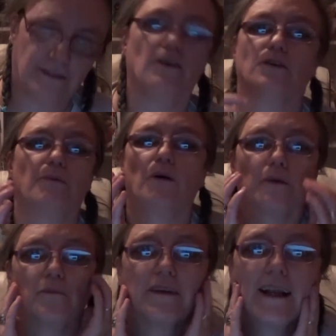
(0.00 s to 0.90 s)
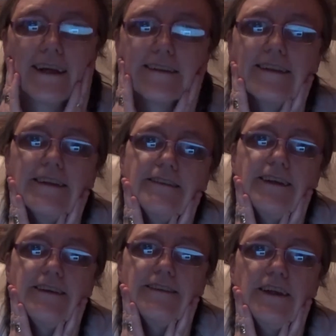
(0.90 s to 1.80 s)
is the only problem with collecting these
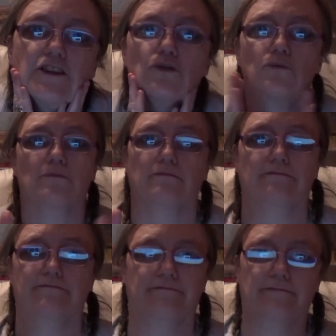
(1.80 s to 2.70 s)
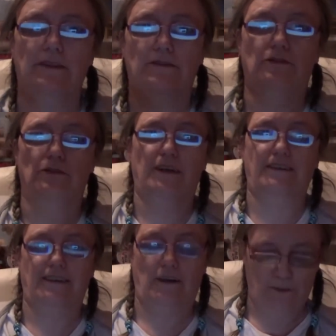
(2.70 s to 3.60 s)
things. They do. You do
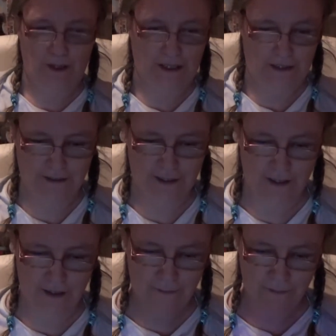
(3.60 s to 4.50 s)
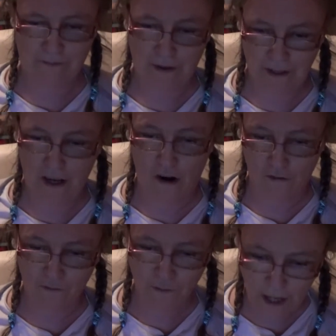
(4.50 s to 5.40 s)
tend to get repeats. But they are
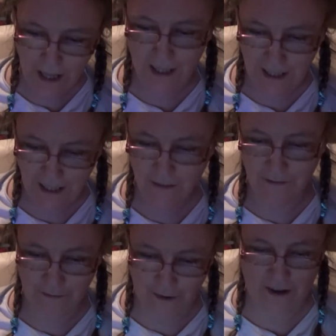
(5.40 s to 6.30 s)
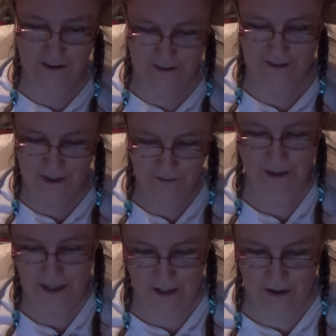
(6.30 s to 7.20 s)
really fun. They
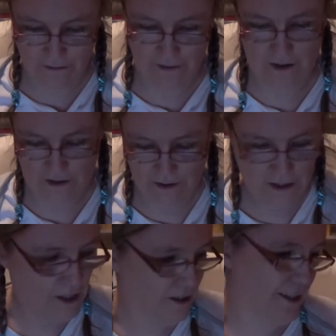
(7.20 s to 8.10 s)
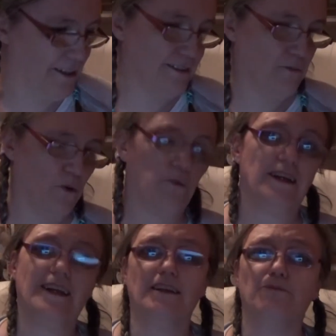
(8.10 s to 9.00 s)
really are fun. Like I said, what we
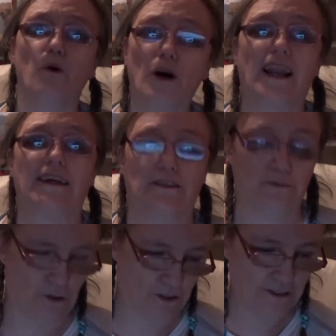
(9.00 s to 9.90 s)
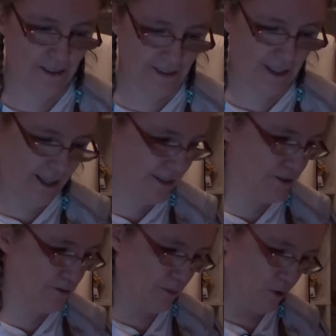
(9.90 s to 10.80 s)
need is more collector's box, because this
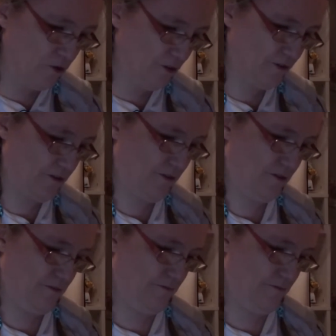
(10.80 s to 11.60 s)
collector's box